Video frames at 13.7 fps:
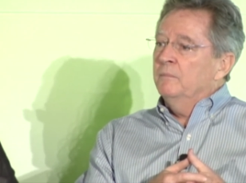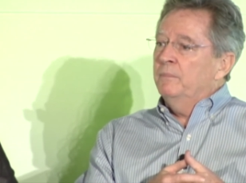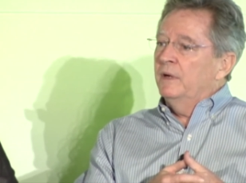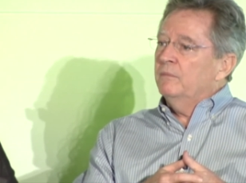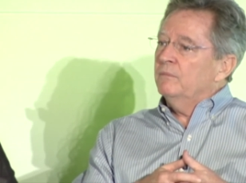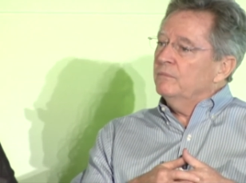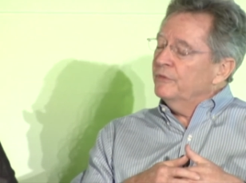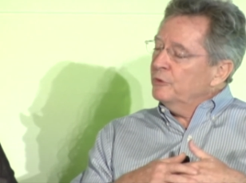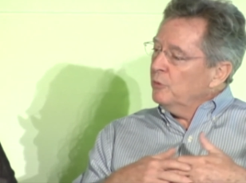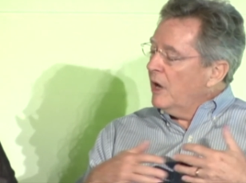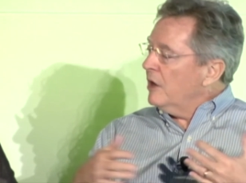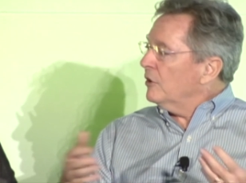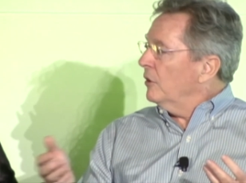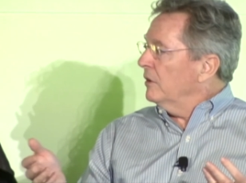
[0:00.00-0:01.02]
But
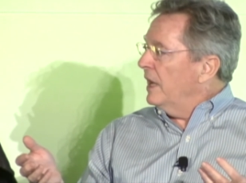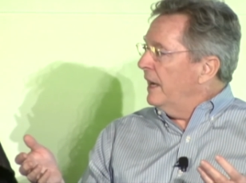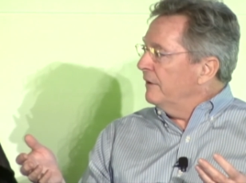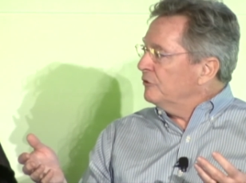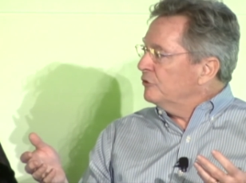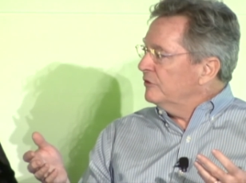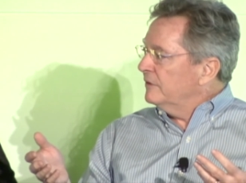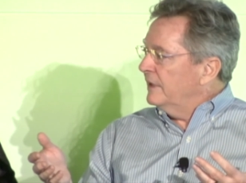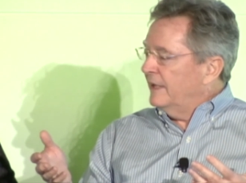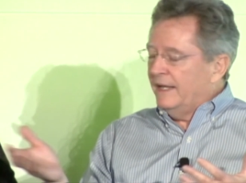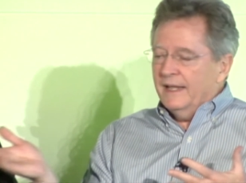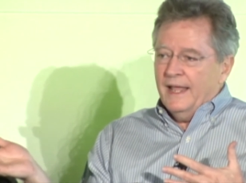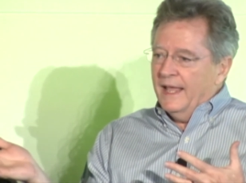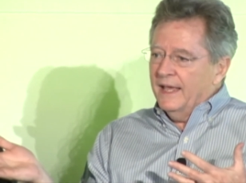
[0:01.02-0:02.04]
throughout our lives,
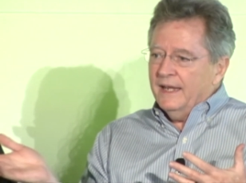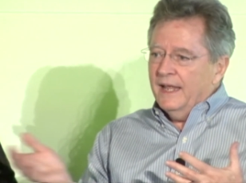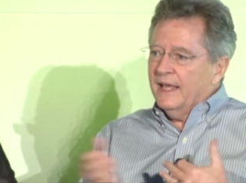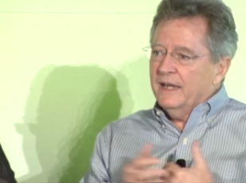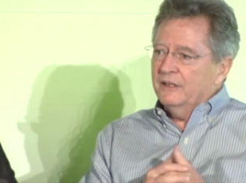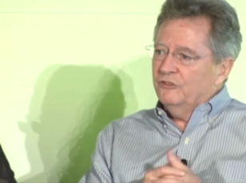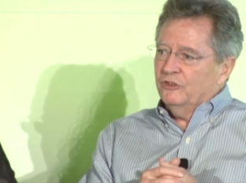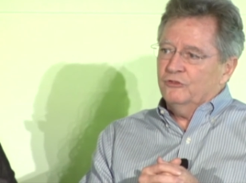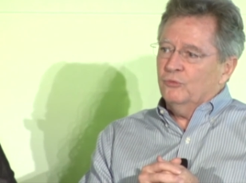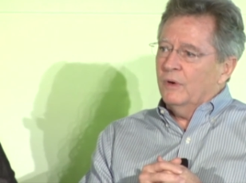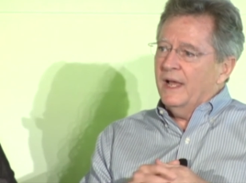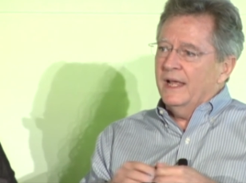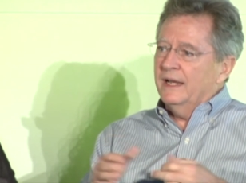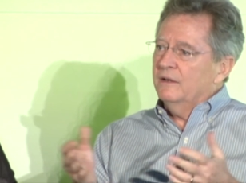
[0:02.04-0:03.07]
and Ed had it just
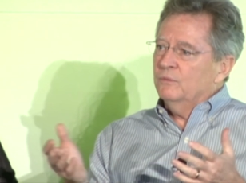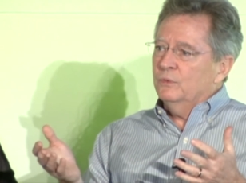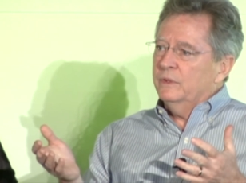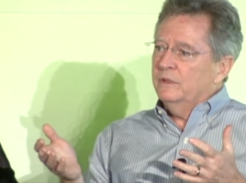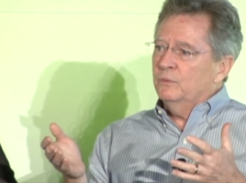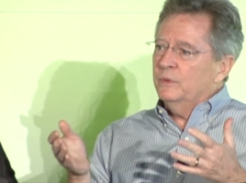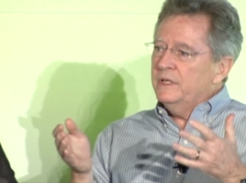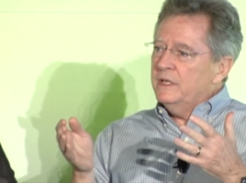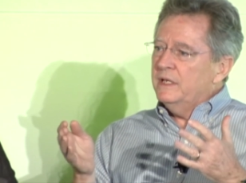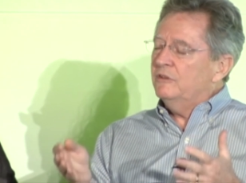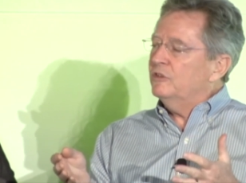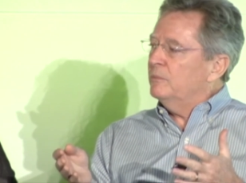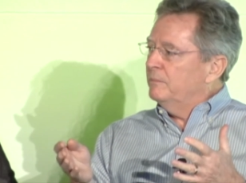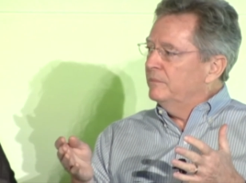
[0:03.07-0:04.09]
right, we
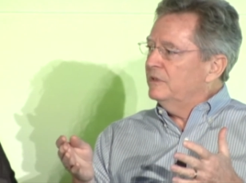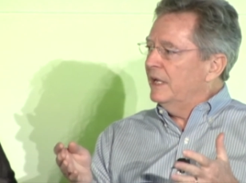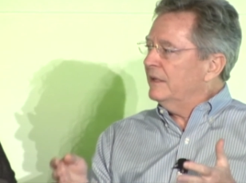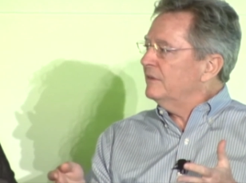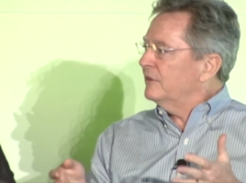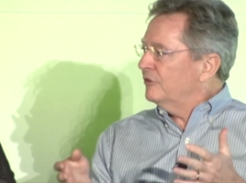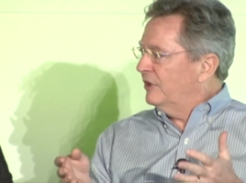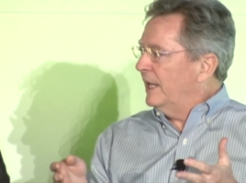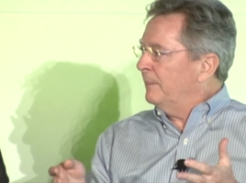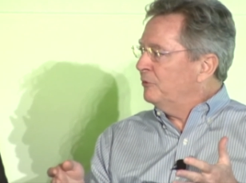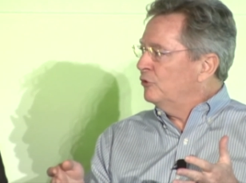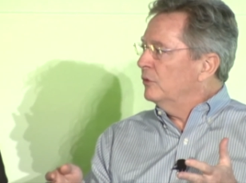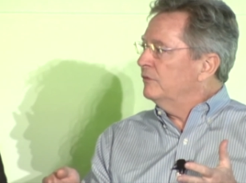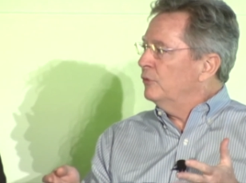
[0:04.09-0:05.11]
need to take the
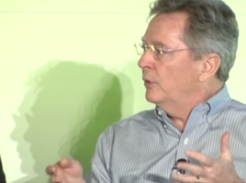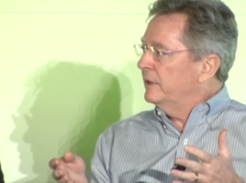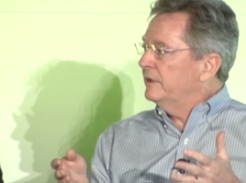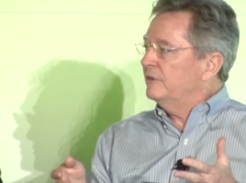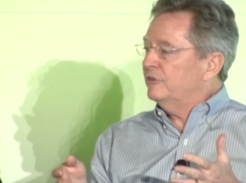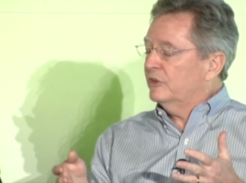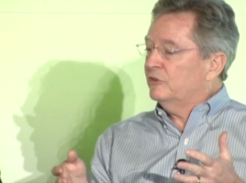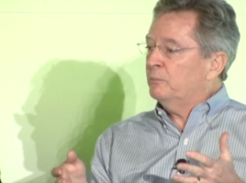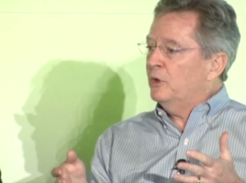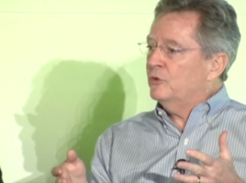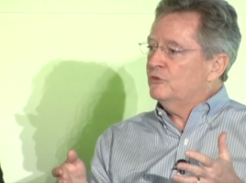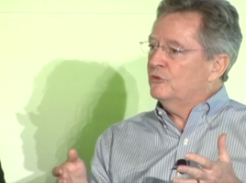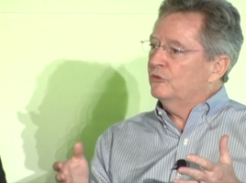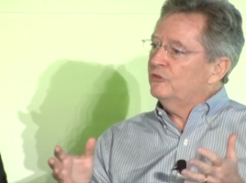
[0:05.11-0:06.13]
steps to avoid these
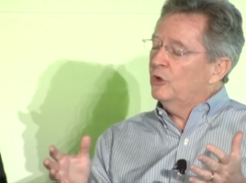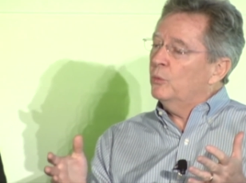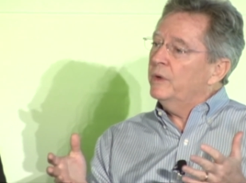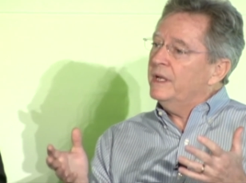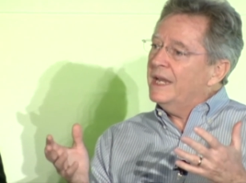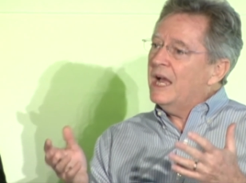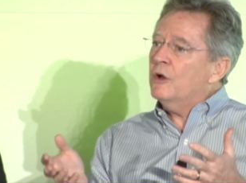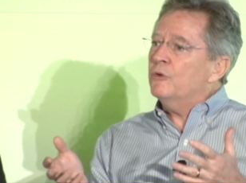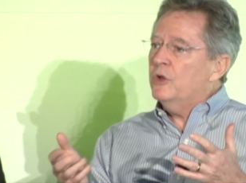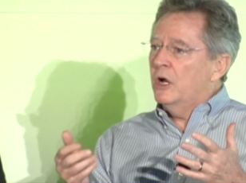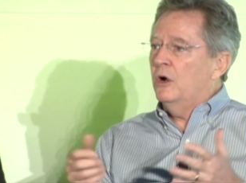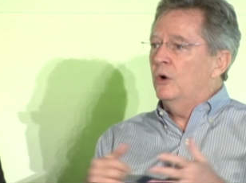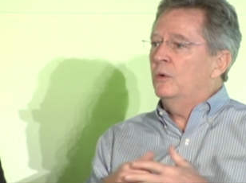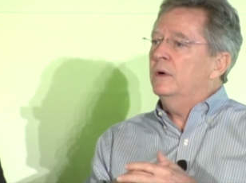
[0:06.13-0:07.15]
exposures. So we now
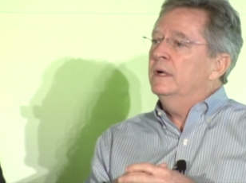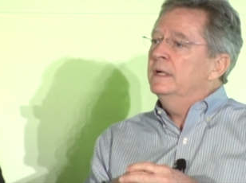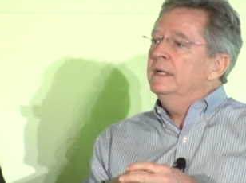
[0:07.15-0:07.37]
know,